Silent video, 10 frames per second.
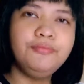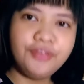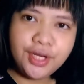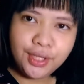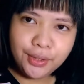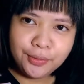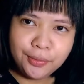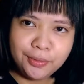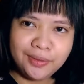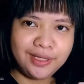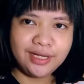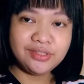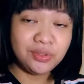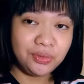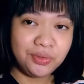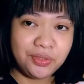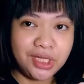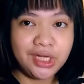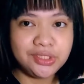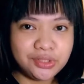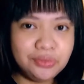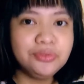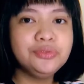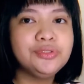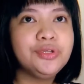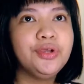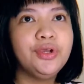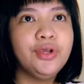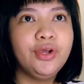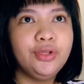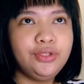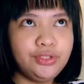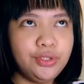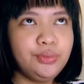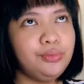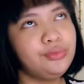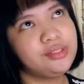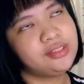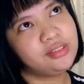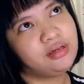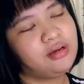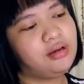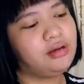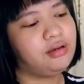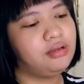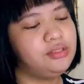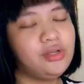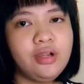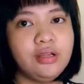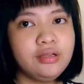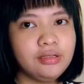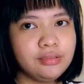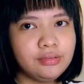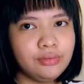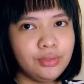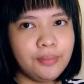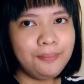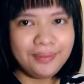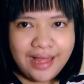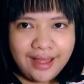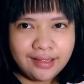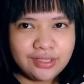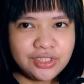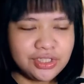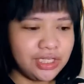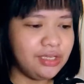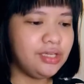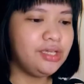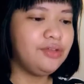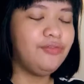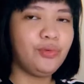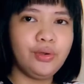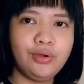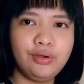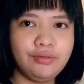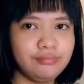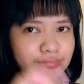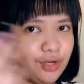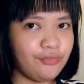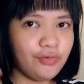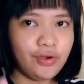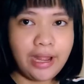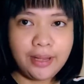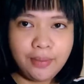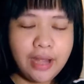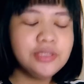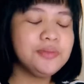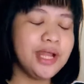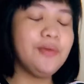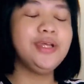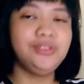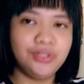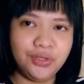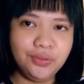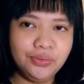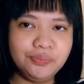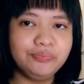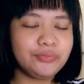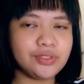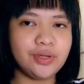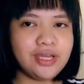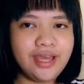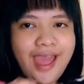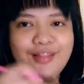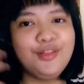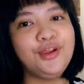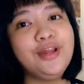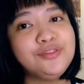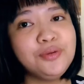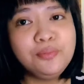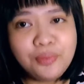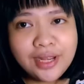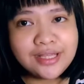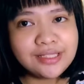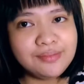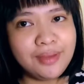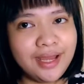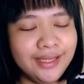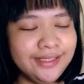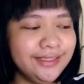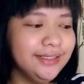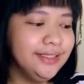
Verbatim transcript: video, and I told you that I don't use uh, dark or black shade for you know for eyebrows, but now I do. So I, I learned how to embrace my